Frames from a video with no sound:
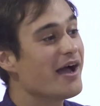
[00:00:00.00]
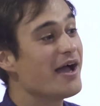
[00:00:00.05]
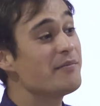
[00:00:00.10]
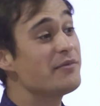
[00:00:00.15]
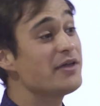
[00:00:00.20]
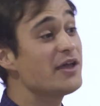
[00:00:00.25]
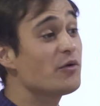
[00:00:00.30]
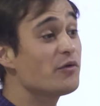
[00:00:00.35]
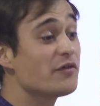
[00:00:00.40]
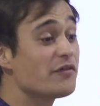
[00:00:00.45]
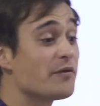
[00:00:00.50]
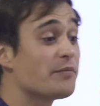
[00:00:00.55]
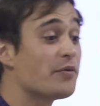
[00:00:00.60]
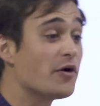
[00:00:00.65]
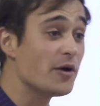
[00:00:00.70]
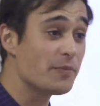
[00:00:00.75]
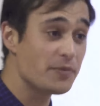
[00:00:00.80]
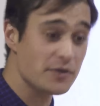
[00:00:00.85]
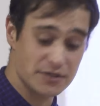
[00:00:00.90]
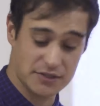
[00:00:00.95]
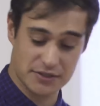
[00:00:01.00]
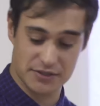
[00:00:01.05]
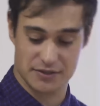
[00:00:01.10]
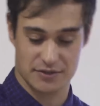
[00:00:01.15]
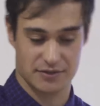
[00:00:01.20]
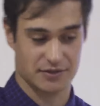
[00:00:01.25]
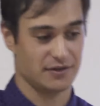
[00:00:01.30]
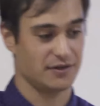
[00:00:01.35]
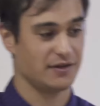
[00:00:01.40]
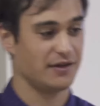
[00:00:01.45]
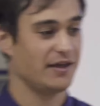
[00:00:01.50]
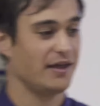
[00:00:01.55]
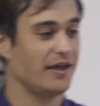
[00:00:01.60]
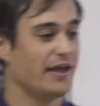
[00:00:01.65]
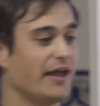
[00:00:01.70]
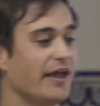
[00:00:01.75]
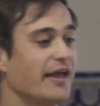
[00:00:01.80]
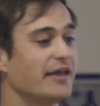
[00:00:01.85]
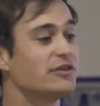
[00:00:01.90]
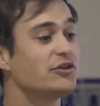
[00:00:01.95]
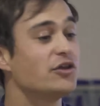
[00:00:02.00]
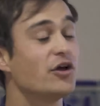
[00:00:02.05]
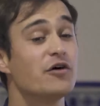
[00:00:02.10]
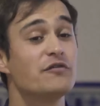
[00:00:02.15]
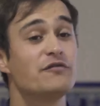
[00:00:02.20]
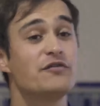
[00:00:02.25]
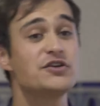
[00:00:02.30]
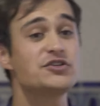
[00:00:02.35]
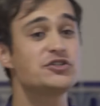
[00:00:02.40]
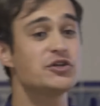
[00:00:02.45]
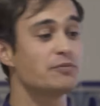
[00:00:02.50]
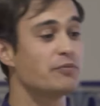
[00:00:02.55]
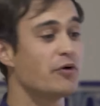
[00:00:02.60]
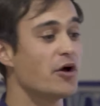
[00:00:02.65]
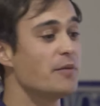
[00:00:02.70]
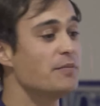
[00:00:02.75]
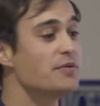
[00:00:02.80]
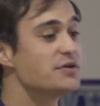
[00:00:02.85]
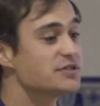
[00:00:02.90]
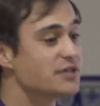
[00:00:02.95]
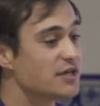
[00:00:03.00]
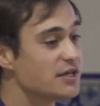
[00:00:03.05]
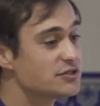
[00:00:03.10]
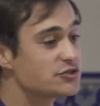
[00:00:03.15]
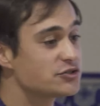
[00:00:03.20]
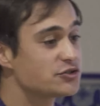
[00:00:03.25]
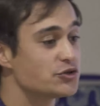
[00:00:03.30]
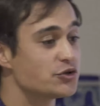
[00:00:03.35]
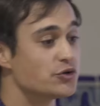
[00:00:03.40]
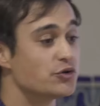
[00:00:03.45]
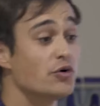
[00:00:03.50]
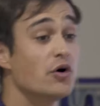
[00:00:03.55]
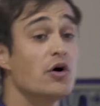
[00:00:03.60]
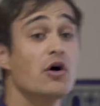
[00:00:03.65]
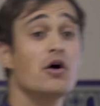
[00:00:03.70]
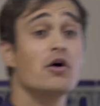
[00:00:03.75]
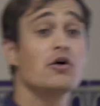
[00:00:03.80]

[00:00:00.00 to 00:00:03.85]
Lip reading: I'm here with a purpose, and the official purpose is to